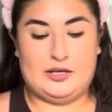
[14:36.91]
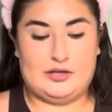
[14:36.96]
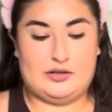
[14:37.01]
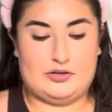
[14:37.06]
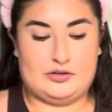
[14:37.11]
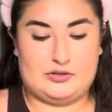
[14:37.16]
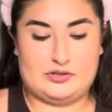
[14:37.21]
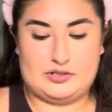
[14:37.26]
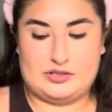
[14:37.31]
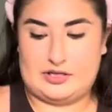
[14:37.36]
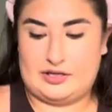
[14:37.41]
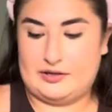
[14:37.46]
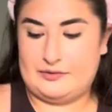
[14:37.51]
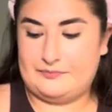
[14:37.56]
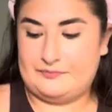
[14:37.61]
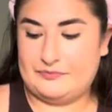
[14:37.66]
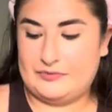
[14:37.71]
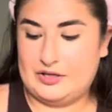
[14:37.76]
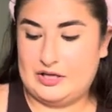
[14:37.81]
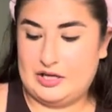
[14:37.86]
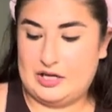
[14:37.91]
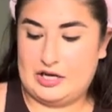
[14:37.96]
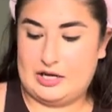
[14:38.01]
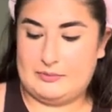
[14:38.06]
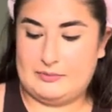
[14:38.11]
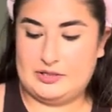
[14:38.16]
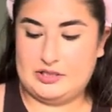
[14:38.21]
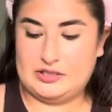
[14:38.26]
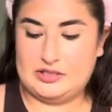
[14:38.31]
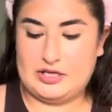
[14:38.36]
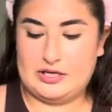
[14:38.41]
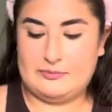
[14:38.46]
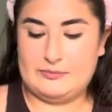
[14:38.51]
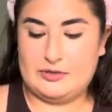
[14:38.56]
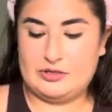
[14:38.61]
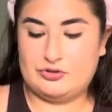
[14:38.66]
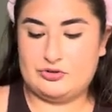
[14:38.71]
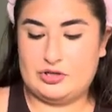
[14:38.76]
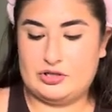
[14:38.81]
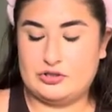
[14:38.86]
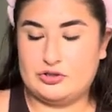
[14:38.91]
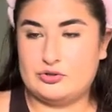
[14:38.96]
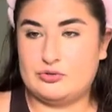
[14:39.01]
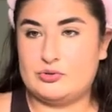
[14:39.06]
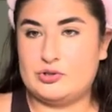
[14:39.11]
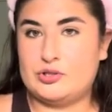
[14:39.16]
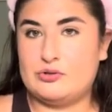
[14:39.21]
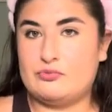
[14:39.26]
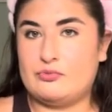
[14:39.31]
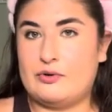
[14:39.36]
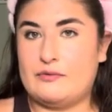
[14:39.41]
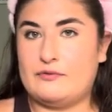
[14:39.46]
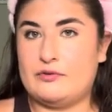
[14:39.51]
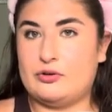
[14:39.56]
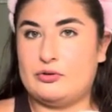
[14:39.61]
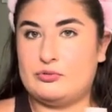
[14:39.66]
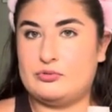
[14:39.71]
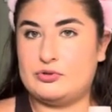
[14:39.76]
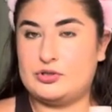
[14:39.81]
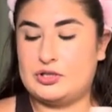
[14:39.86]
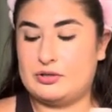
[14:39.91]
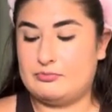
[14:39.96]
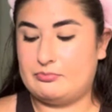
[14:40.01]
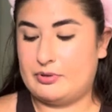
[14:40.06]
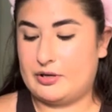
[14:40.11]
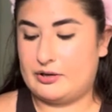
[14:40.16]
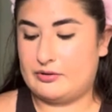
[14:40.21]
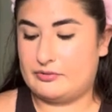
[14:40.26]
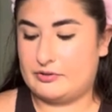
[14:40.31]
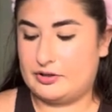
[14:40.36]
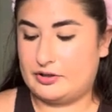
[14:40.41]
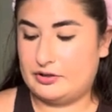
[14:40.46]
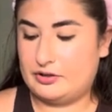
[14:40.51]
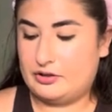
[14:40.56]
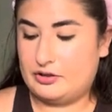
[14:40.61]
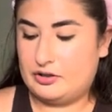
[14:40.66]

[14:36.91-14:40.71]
There's that. I'm gonna take my translucent revolution powder